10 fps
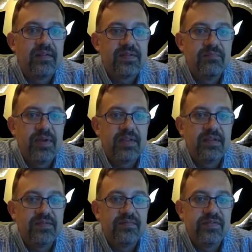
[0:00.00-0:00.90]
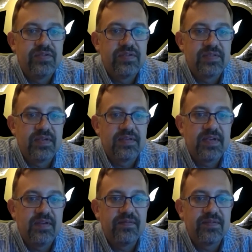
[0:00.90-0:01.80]
to make these infusions as
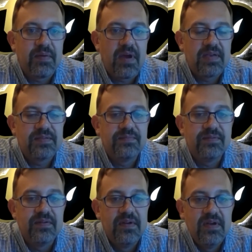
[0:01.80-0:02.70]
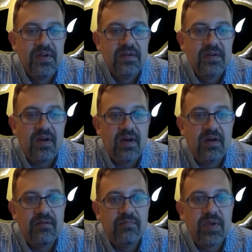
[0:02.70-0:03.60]
safe as possible.
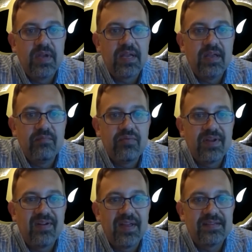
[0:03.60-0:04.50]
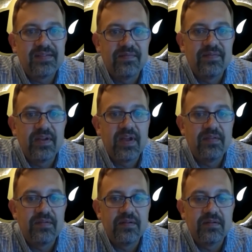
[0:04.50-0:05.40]
And again, putting all that stuff
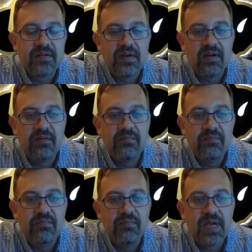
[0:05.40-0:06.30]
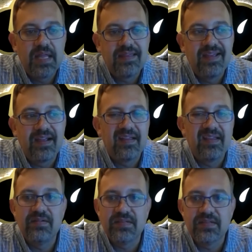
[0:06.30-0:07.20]
together, I think
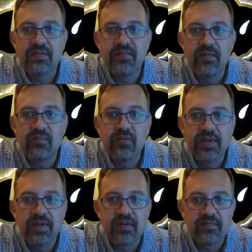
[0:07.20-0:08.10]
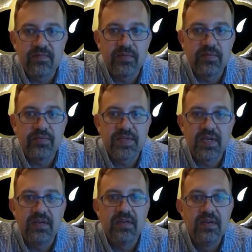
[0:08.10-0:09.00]
allows us to feel really comfortable to
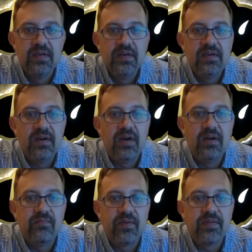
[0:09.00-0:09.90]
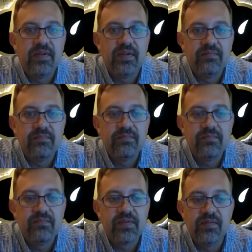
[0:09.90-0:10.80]
proceed with the
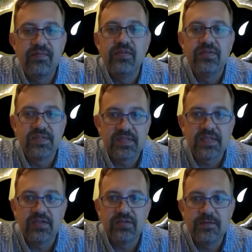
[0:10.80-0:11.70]
infusions as scheduled.